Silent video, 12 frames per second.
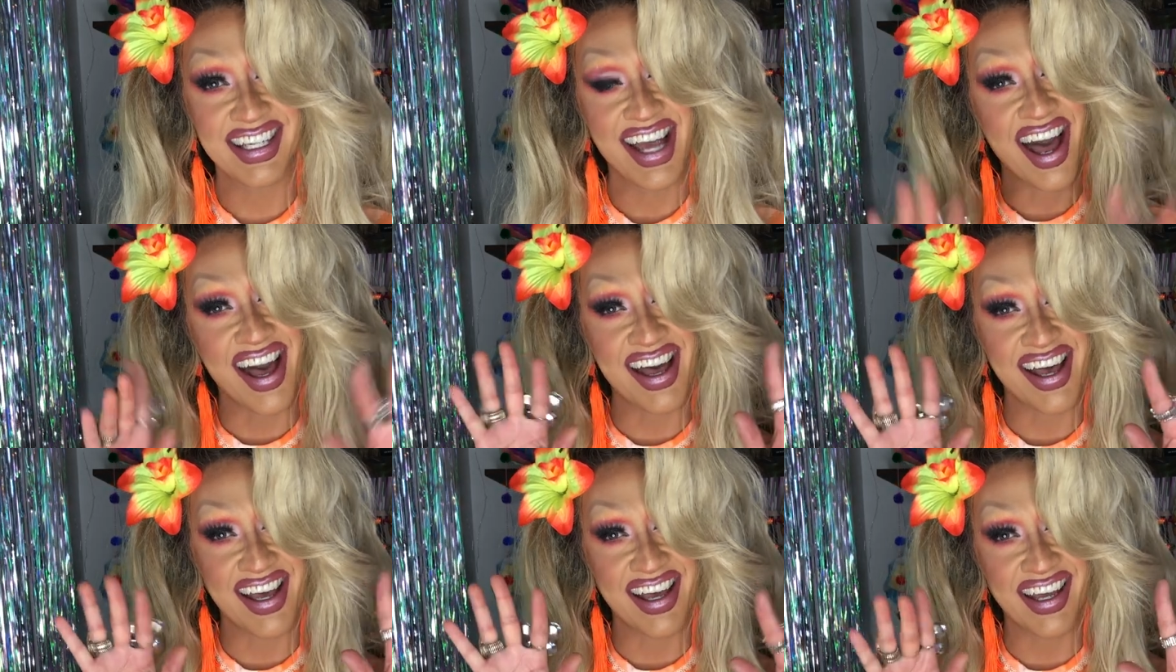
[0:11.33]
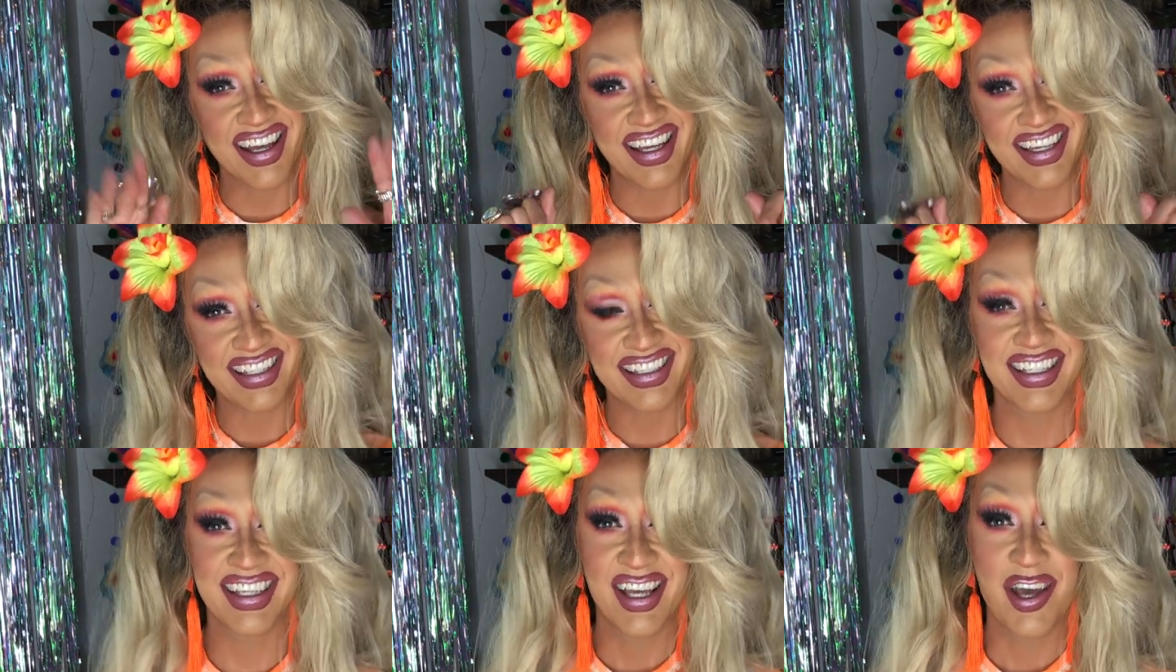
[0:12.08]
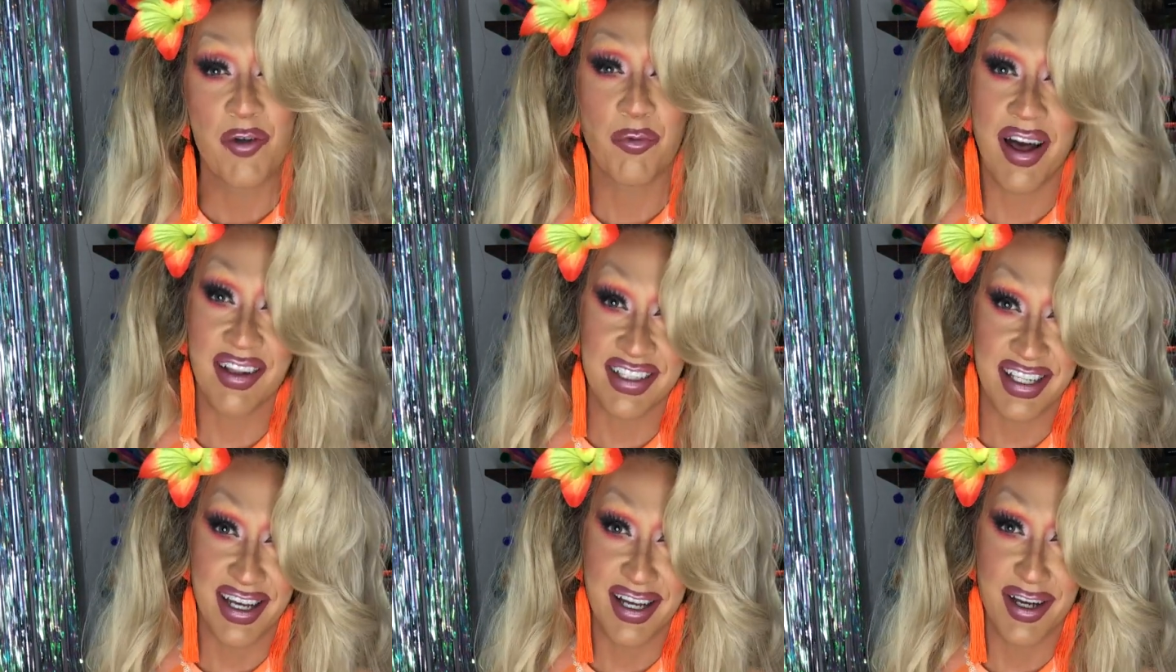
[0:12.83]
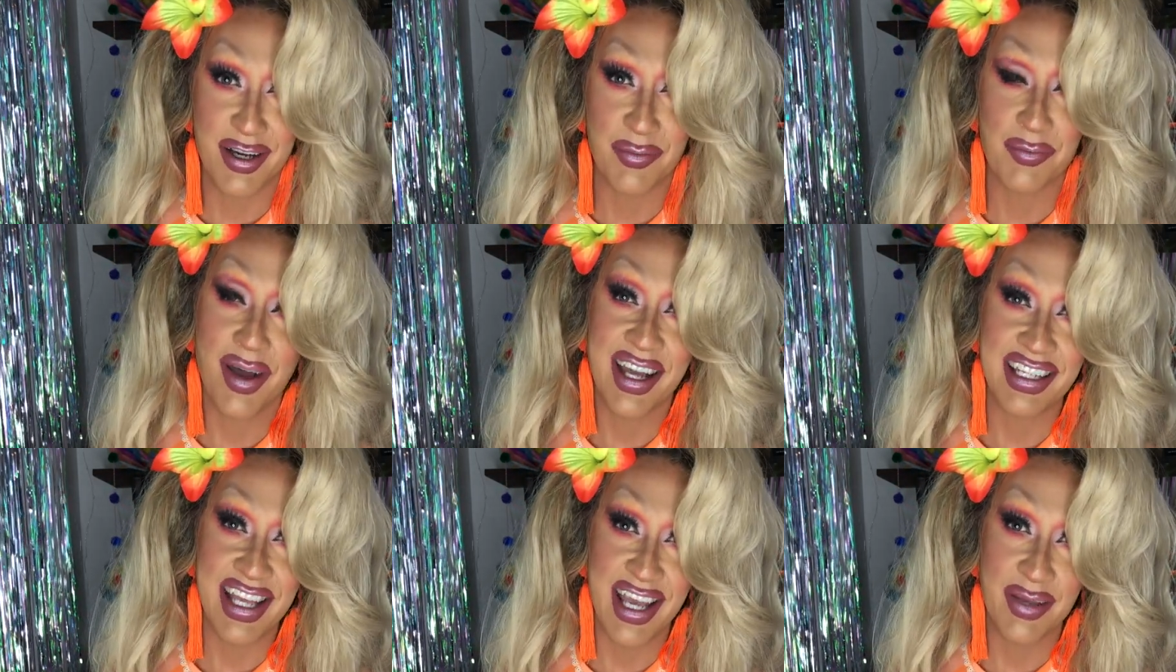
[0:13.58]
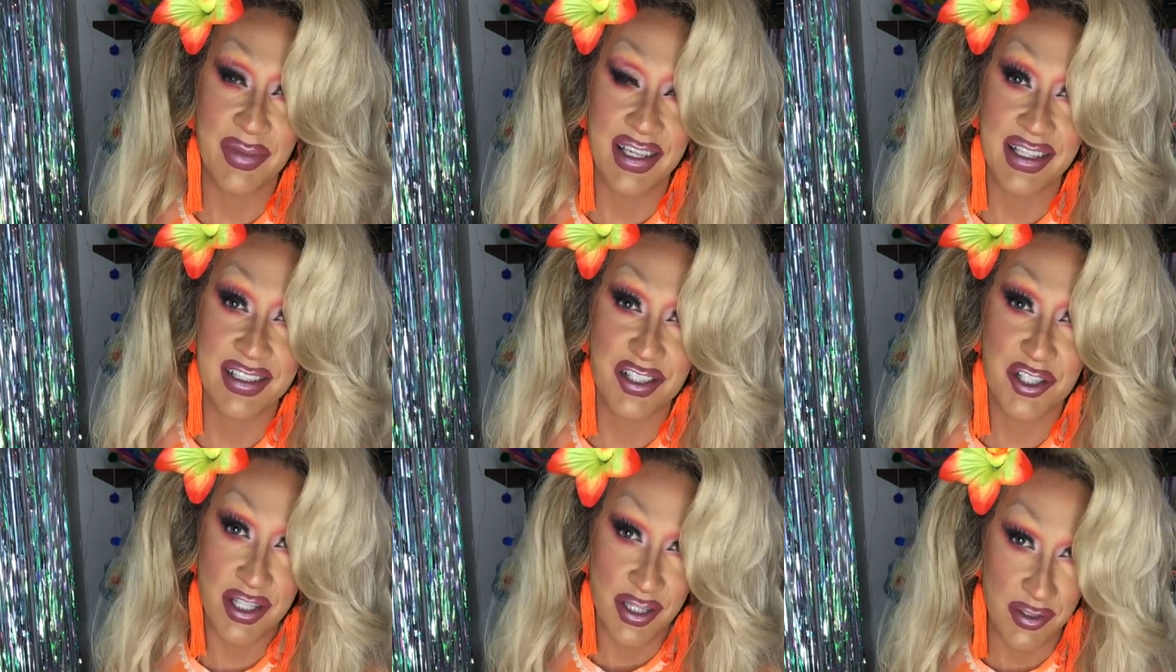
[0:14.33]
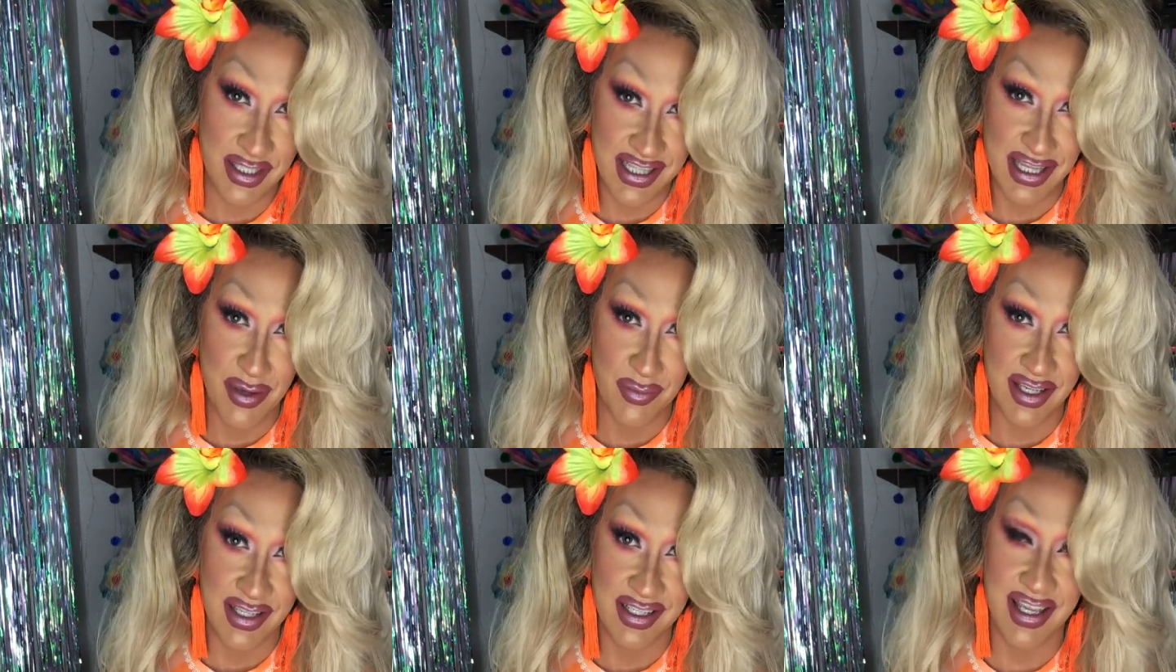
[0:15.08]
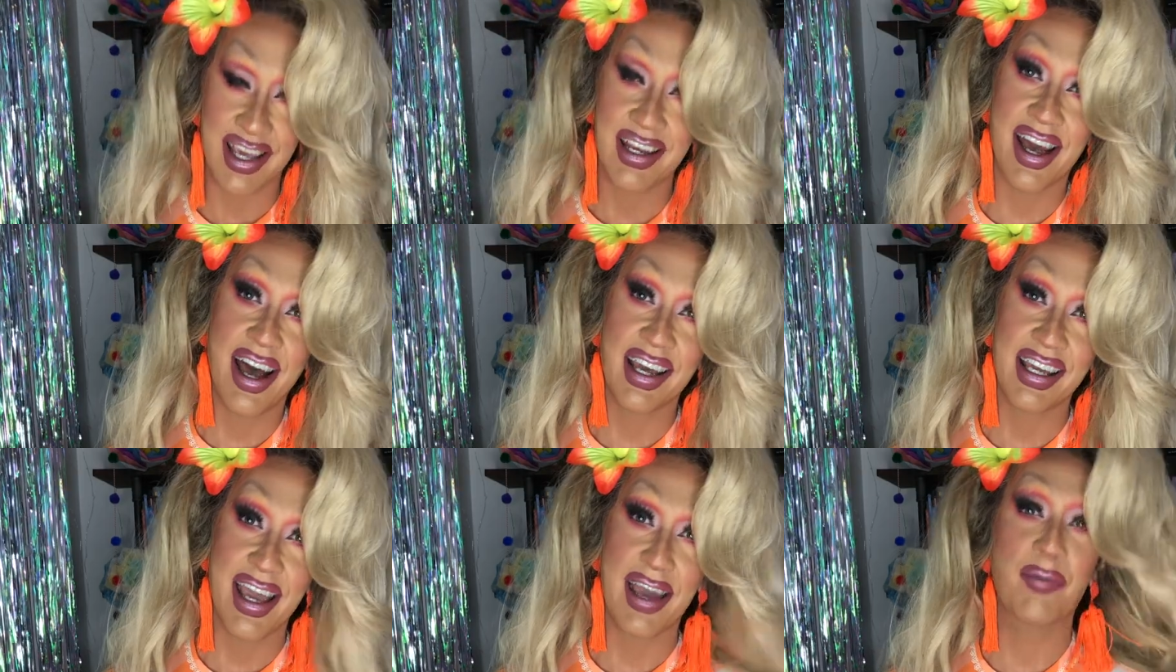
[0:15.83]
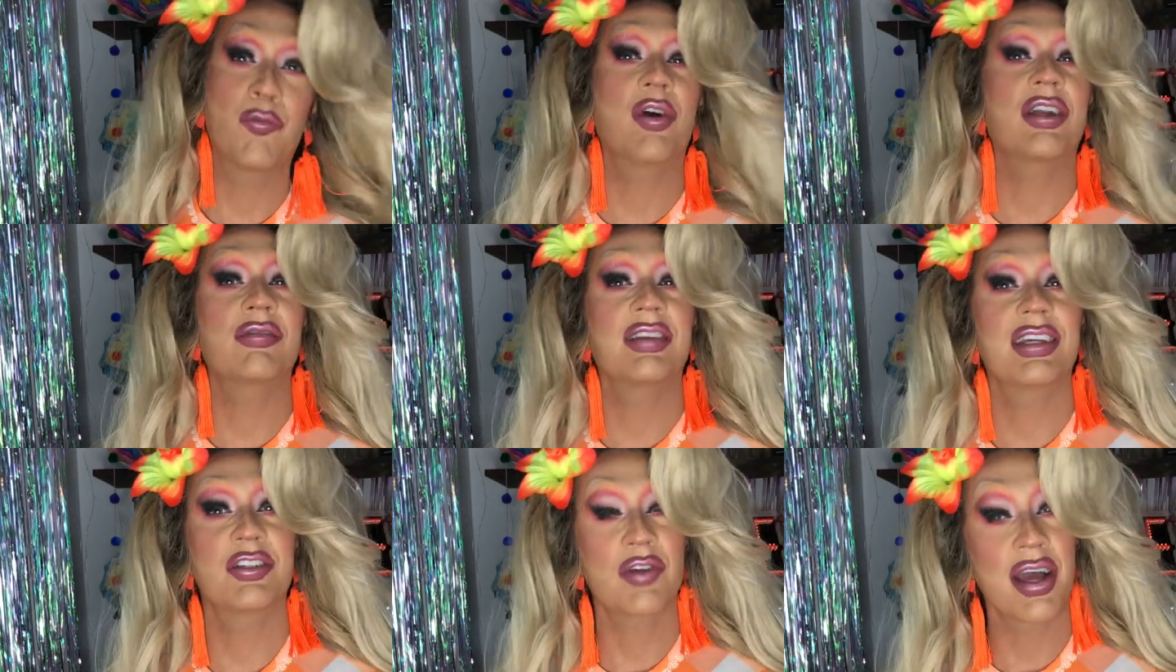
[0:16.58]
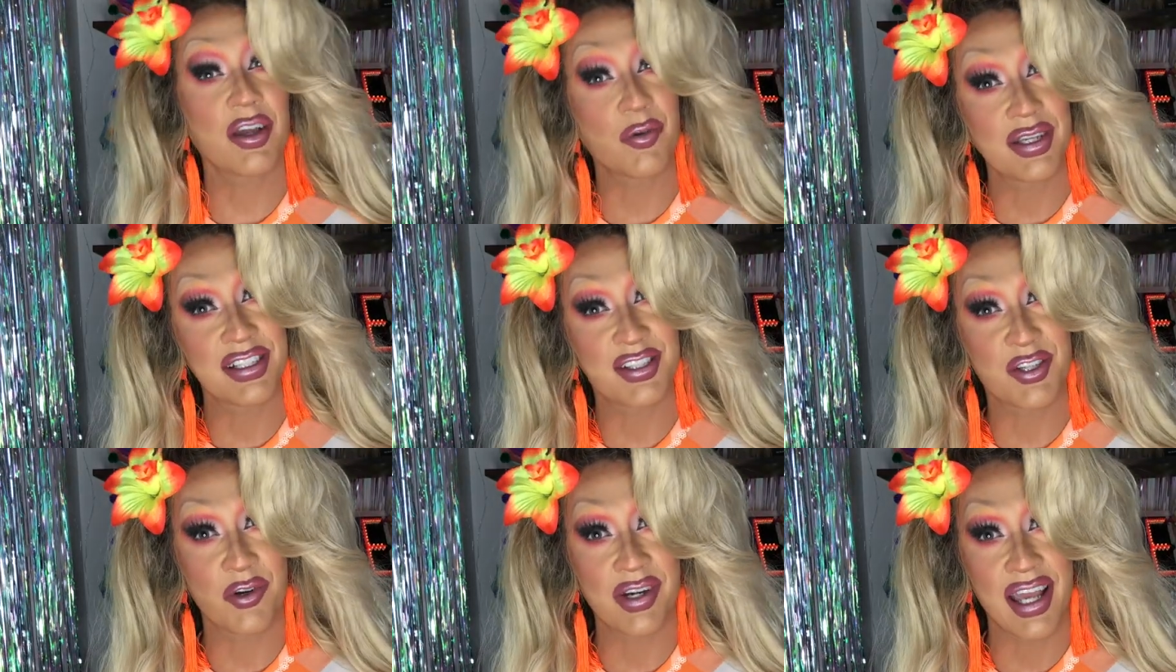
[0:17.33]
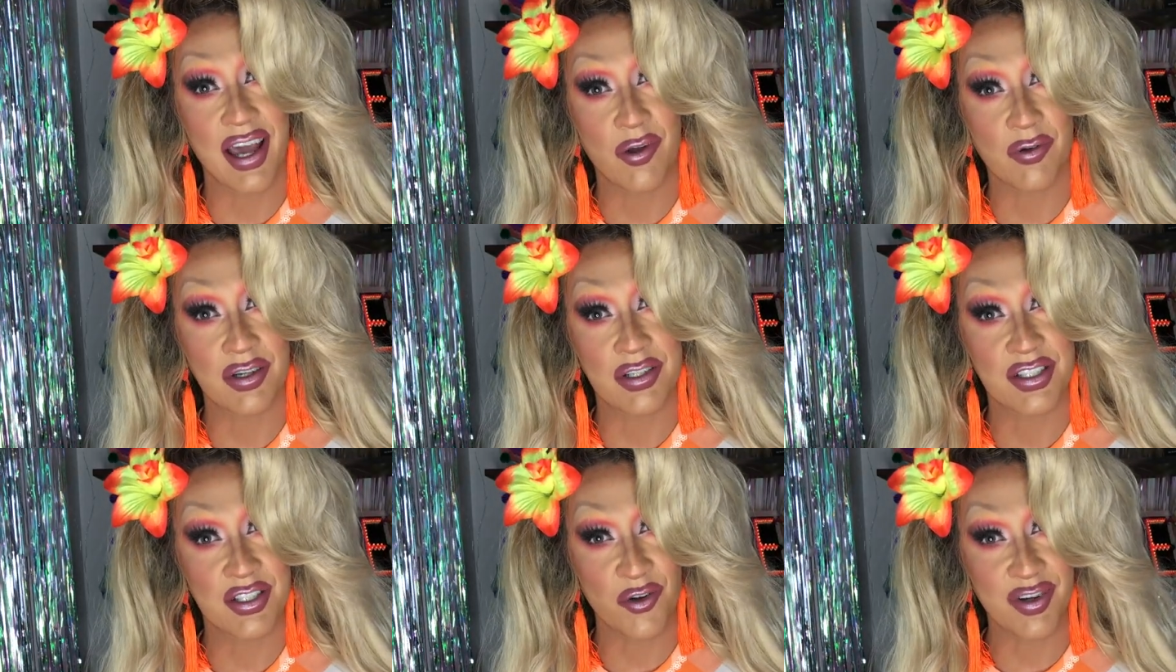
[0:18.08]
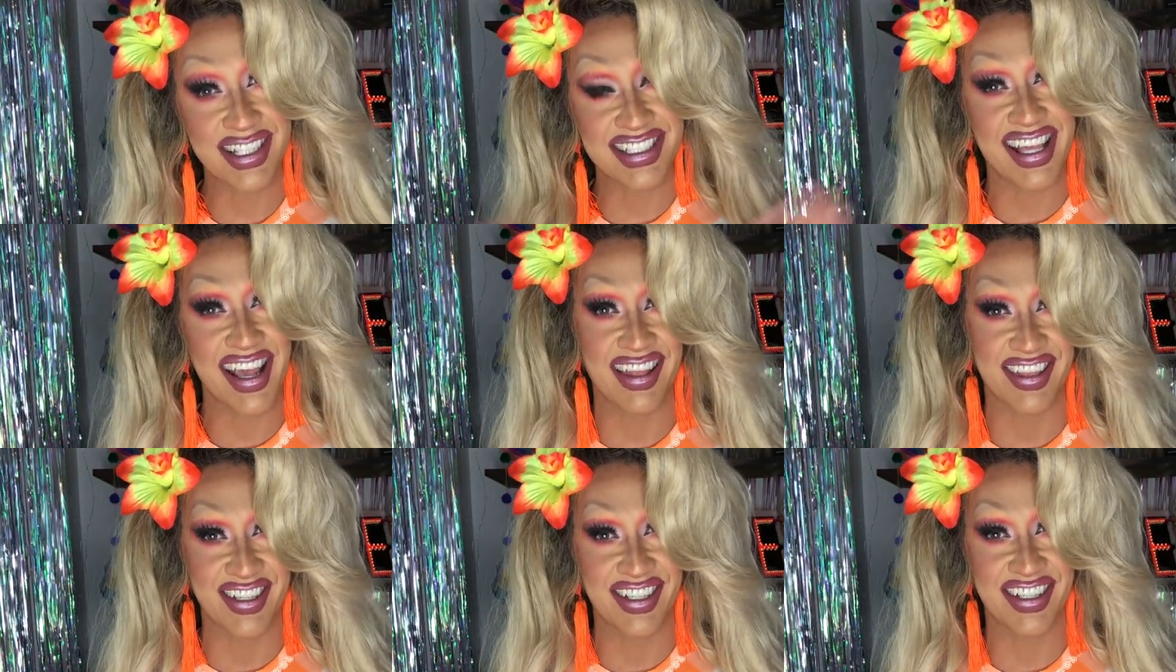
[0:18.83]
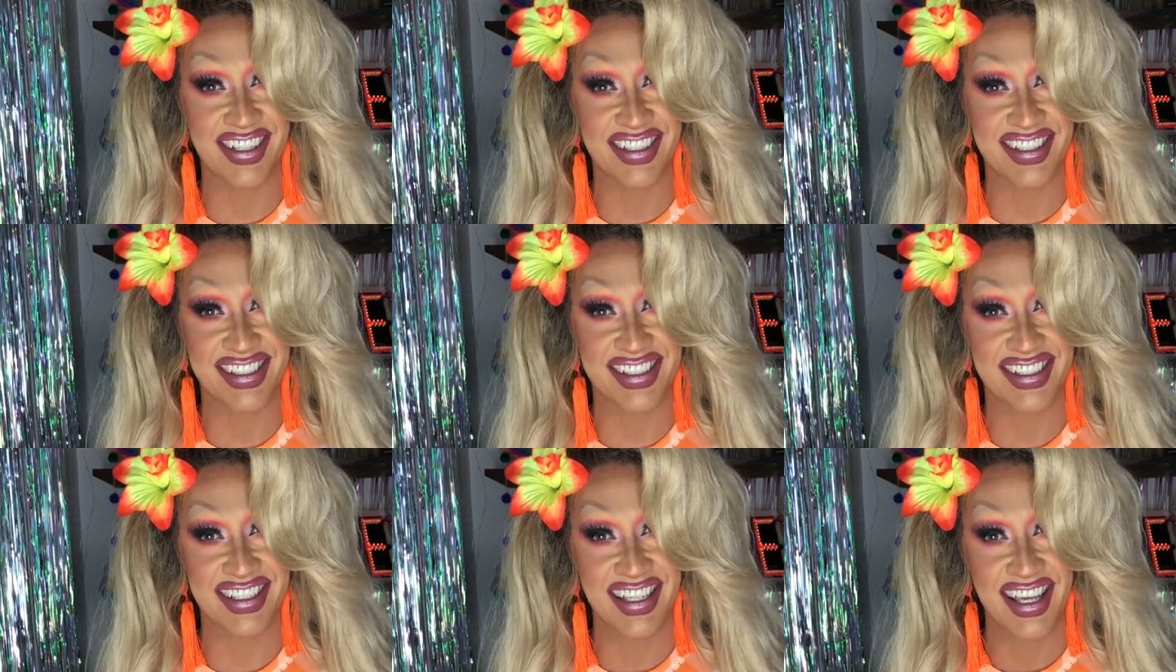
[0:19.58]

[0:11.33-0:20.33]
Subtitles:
Hi. Welcome. My name is Cholula Lemon, and I am one of the Drag Queen Story Hour storytellers.